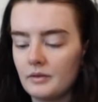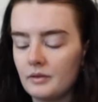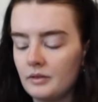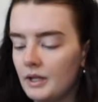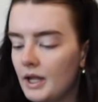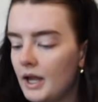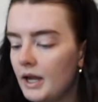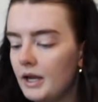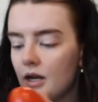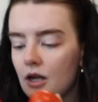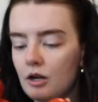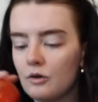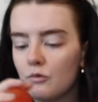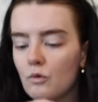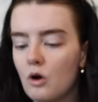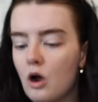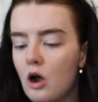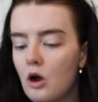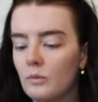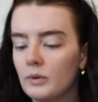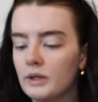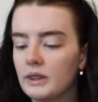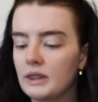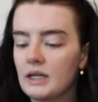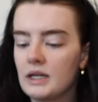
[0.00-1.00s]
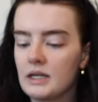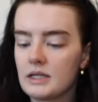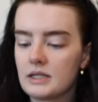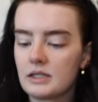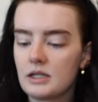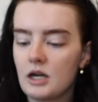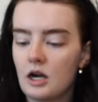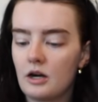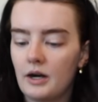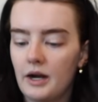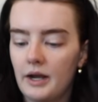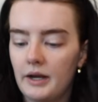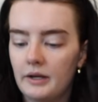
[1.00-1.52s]
ain't nothing wrong with this.
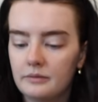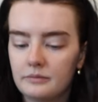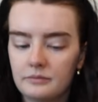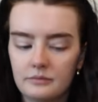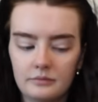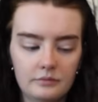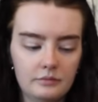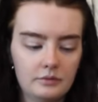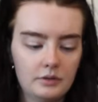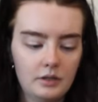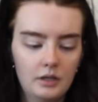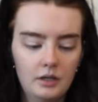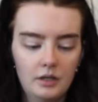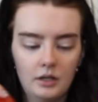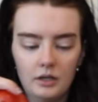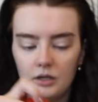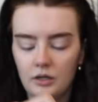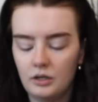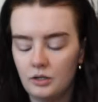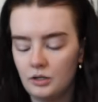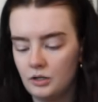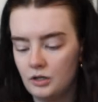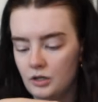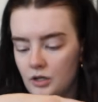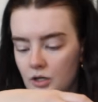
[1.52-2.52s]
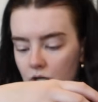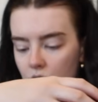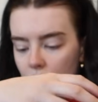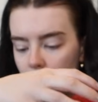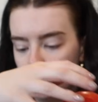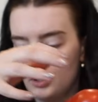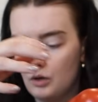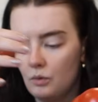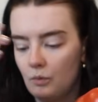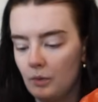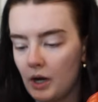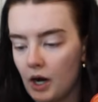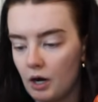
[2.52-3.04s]
All right,
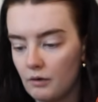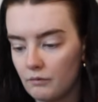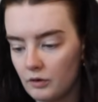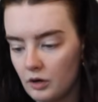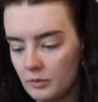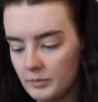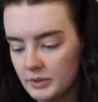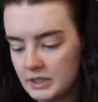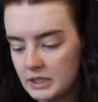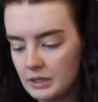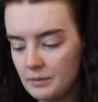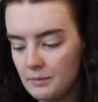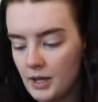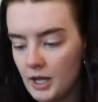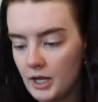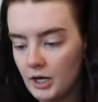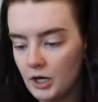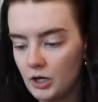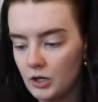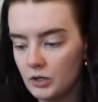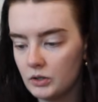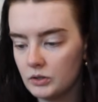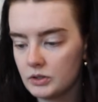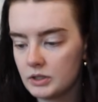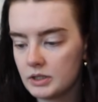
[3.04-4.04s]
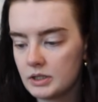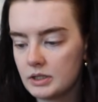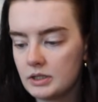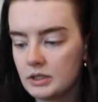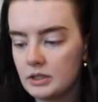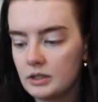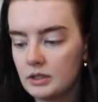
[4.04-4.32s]
we got Roma tomatoes,